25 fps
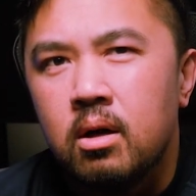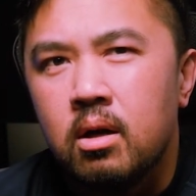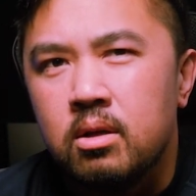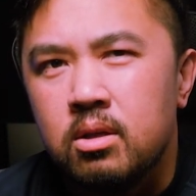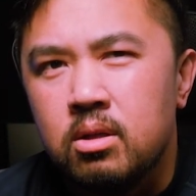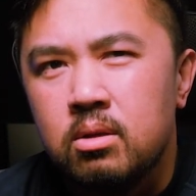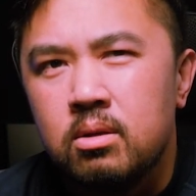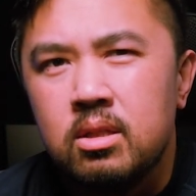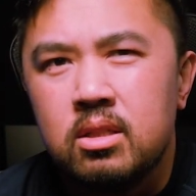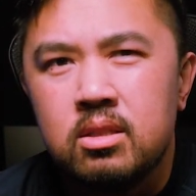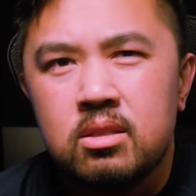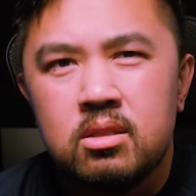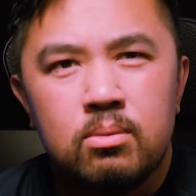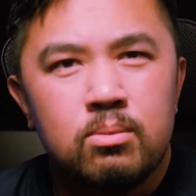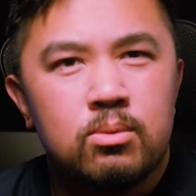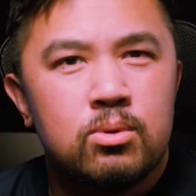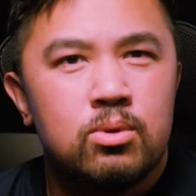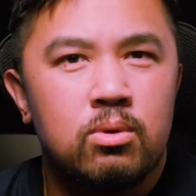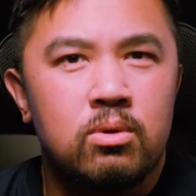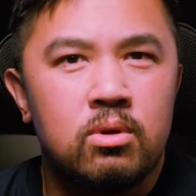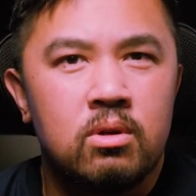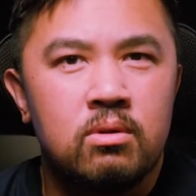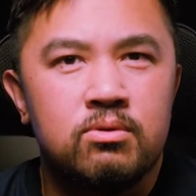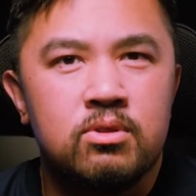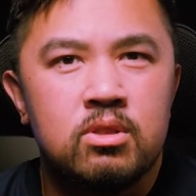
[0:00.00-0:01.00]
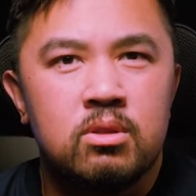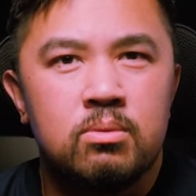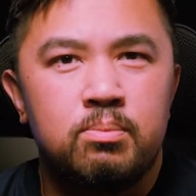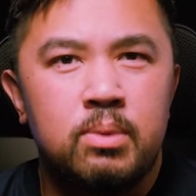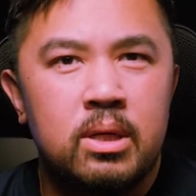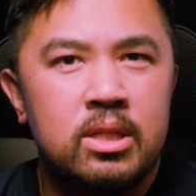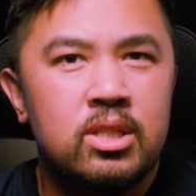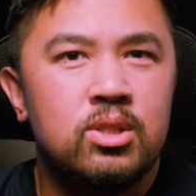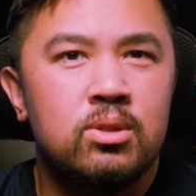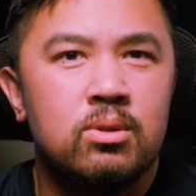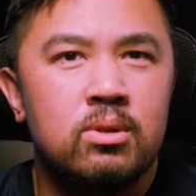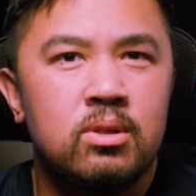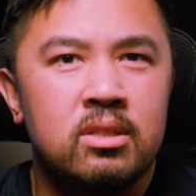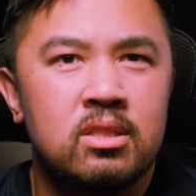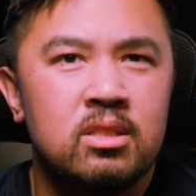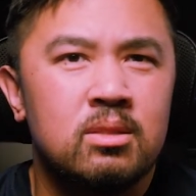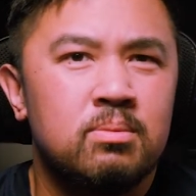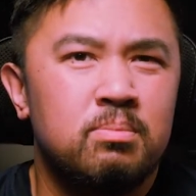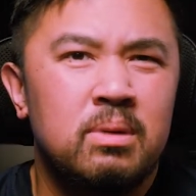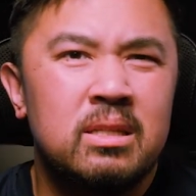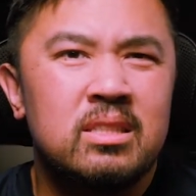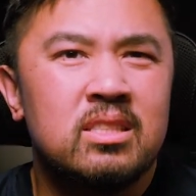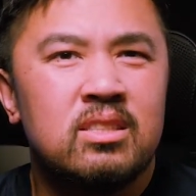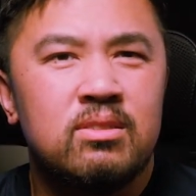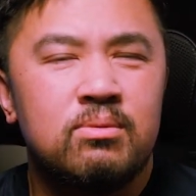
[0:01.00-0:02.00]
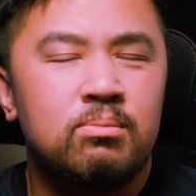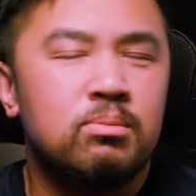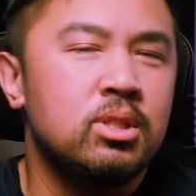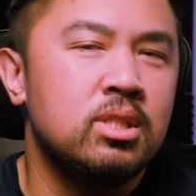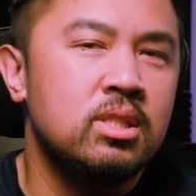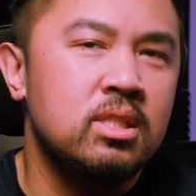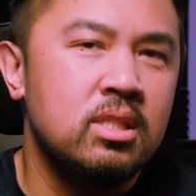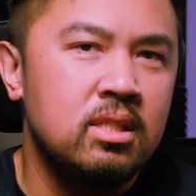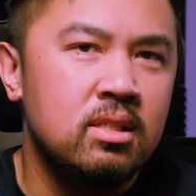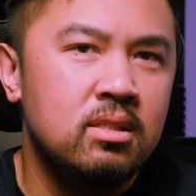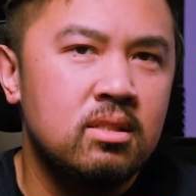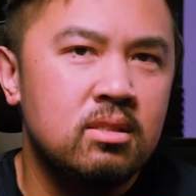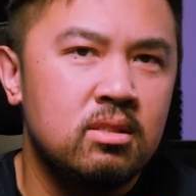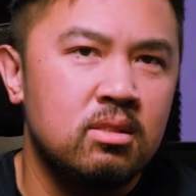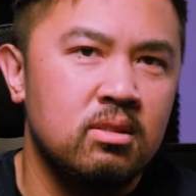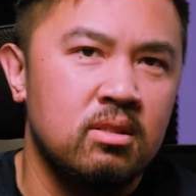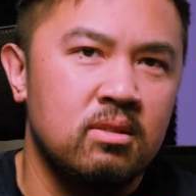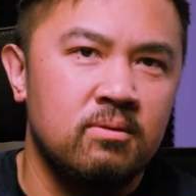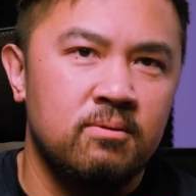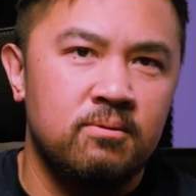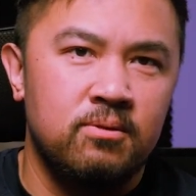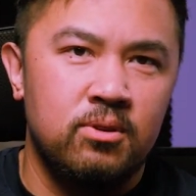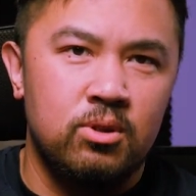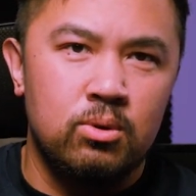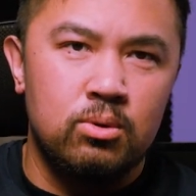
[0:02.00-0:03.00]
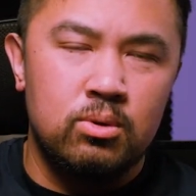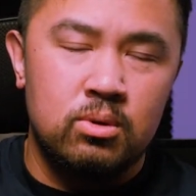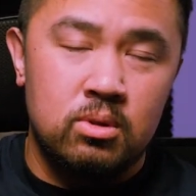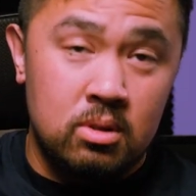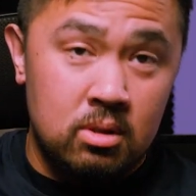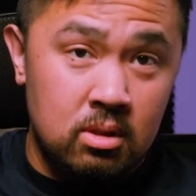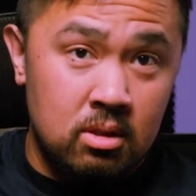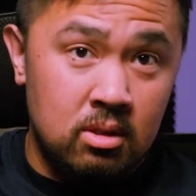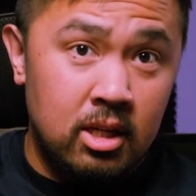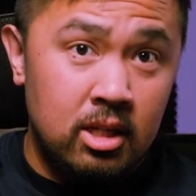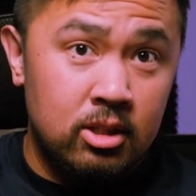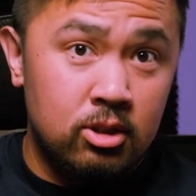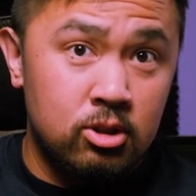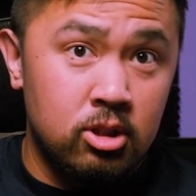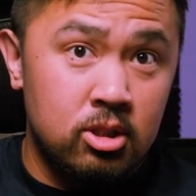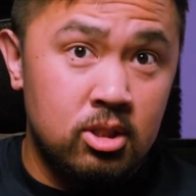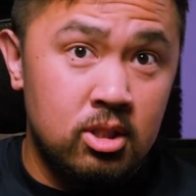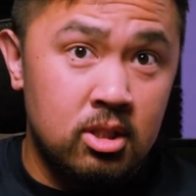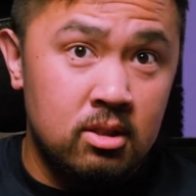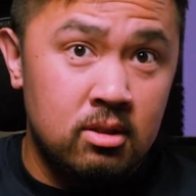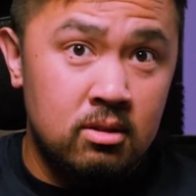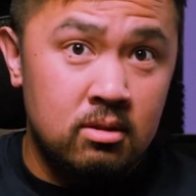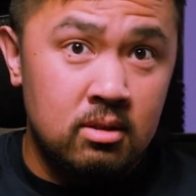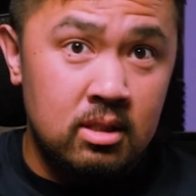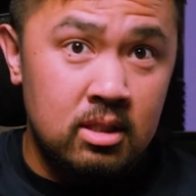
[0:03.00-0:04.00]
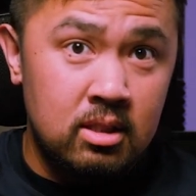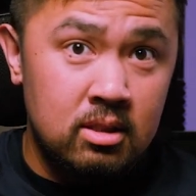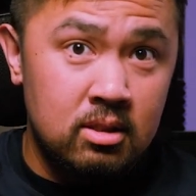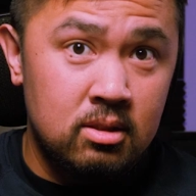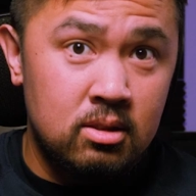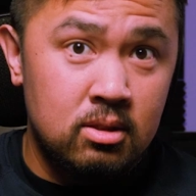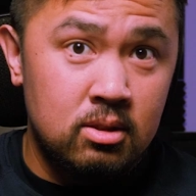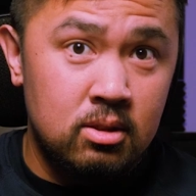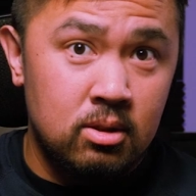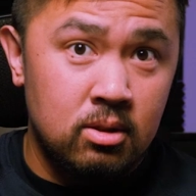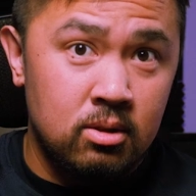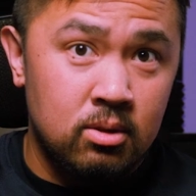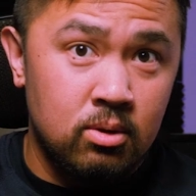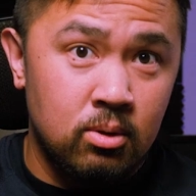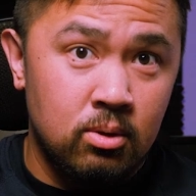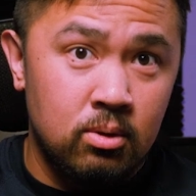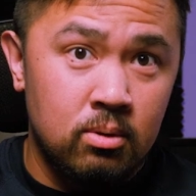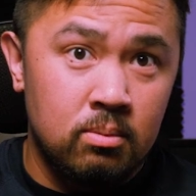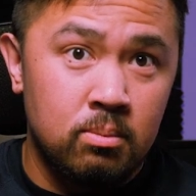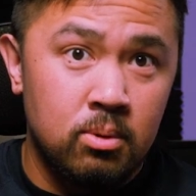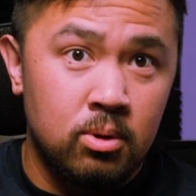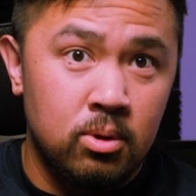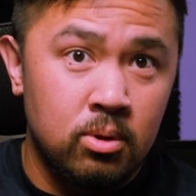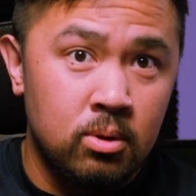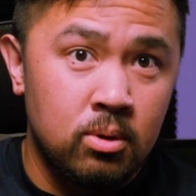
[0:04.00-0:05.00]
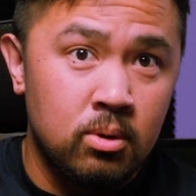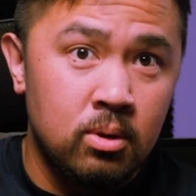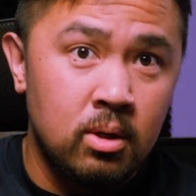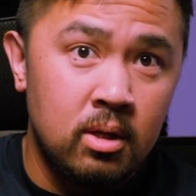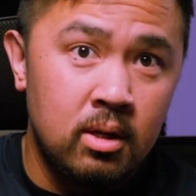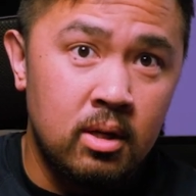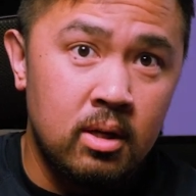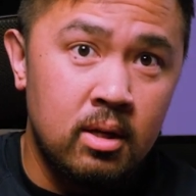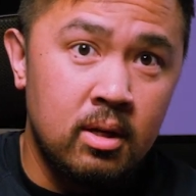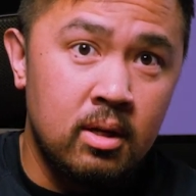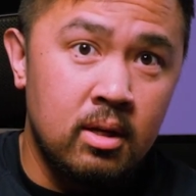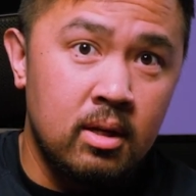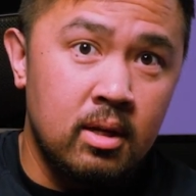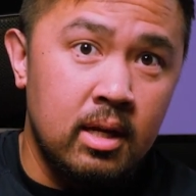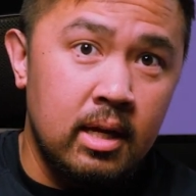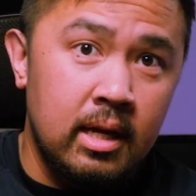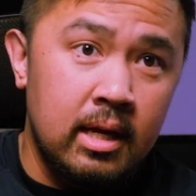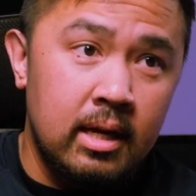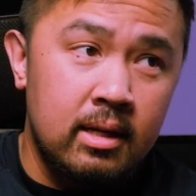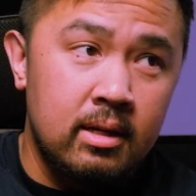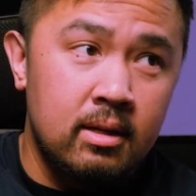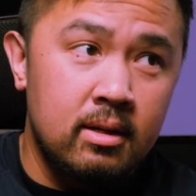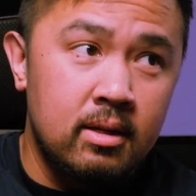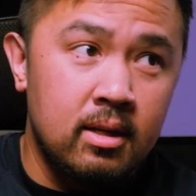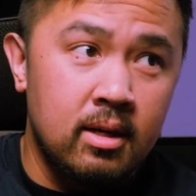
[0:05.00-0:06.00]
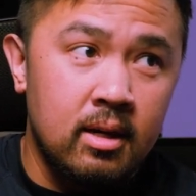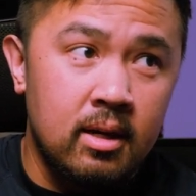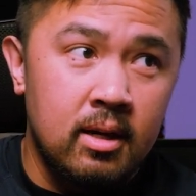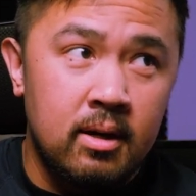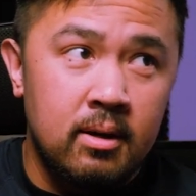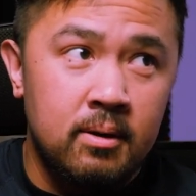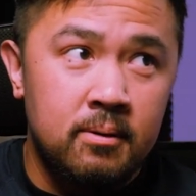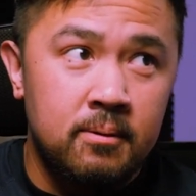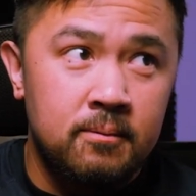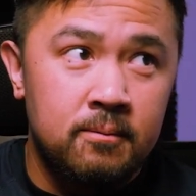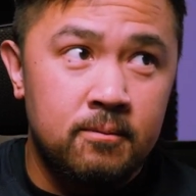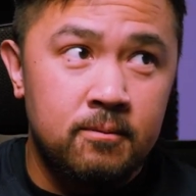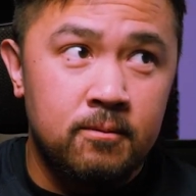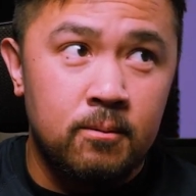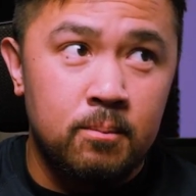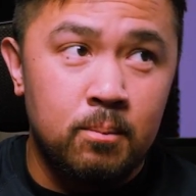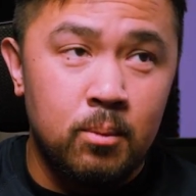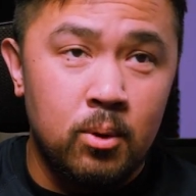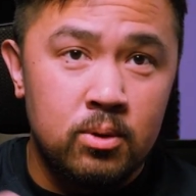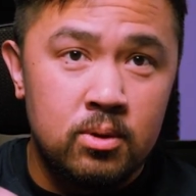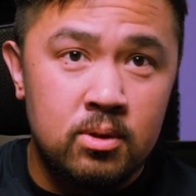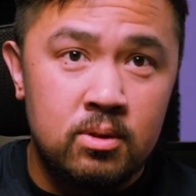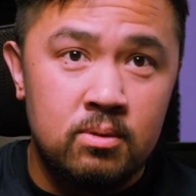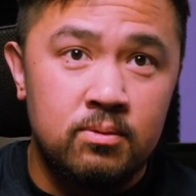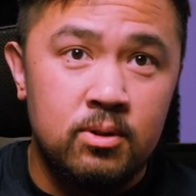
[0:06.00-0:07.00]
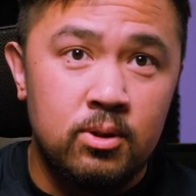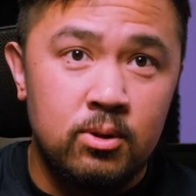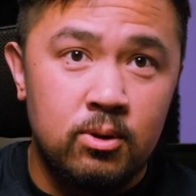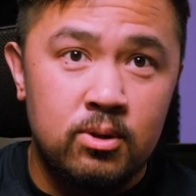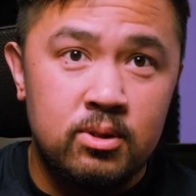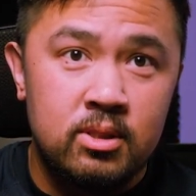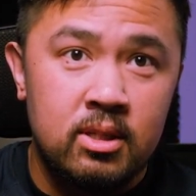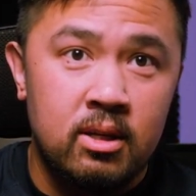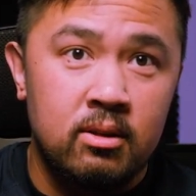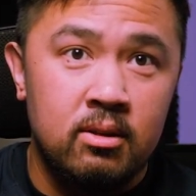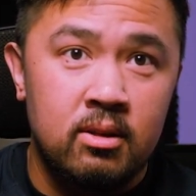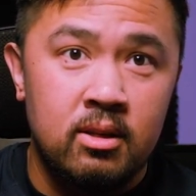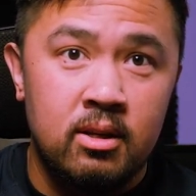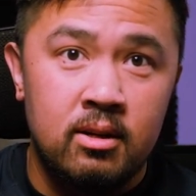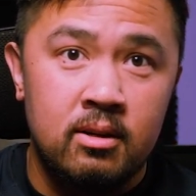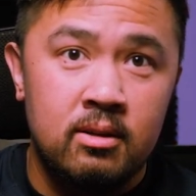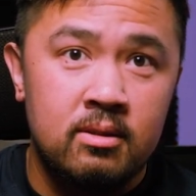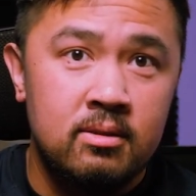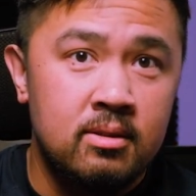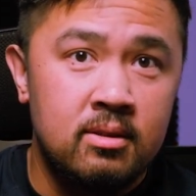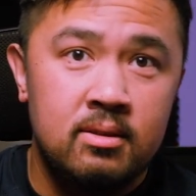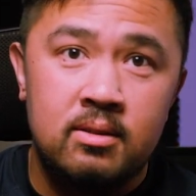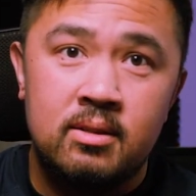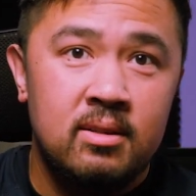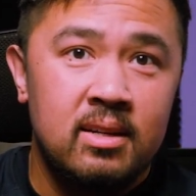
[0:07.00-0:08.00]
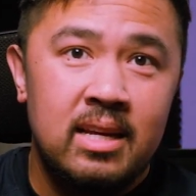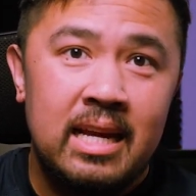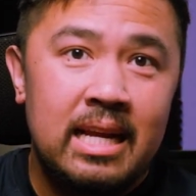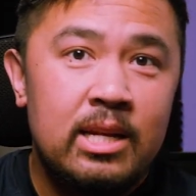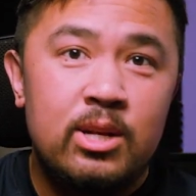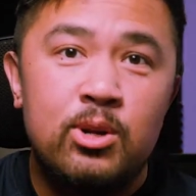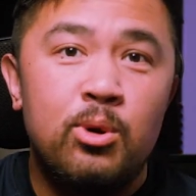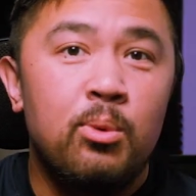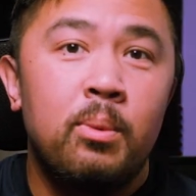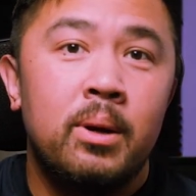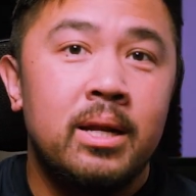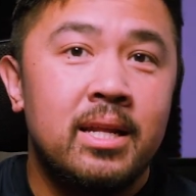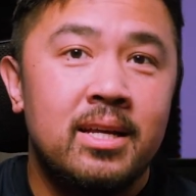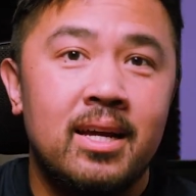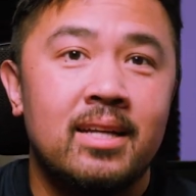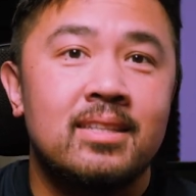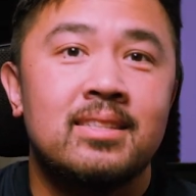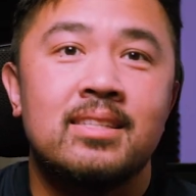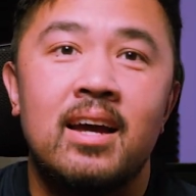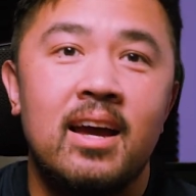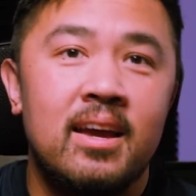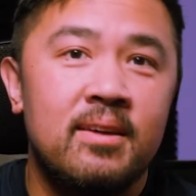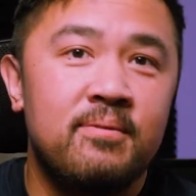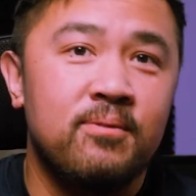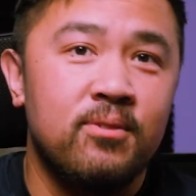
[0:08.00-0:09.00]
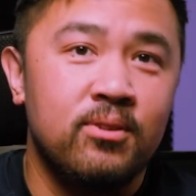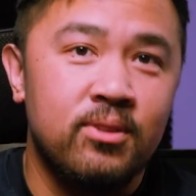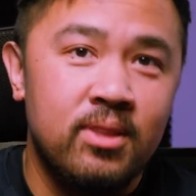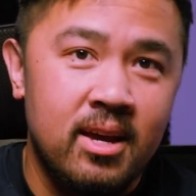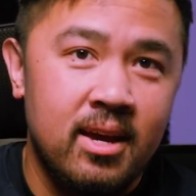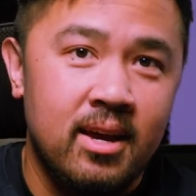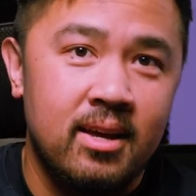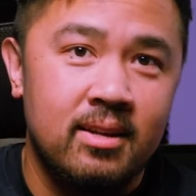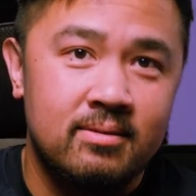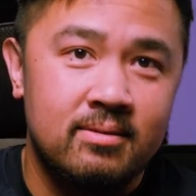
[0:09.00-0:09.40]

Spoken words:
You need some sort of special expensive machine to infuse the nitrogen into your cold brew, and for most viewers out there, ain't nobody got time for that.